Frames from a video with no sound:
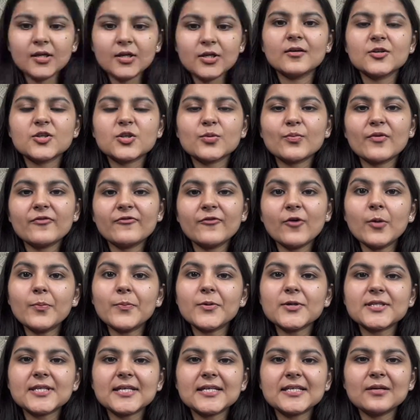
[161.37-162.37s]
So before
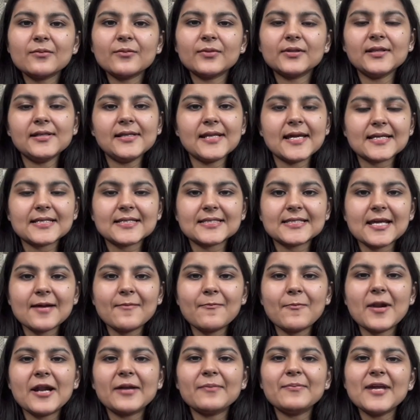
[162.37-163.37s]
proceeding with the next step,
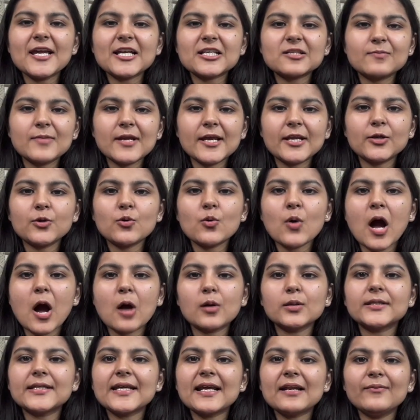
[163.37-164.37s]
let me explain you how
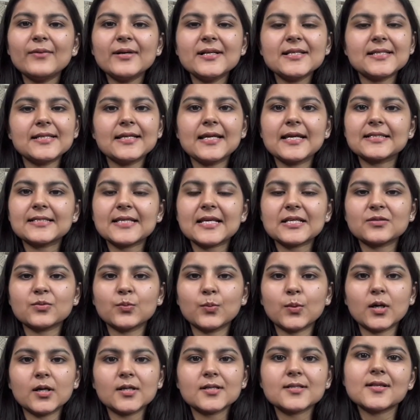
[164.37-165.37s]
Tailwind CSS
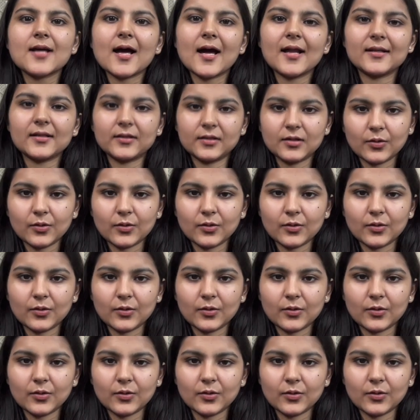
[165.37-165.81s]
works under the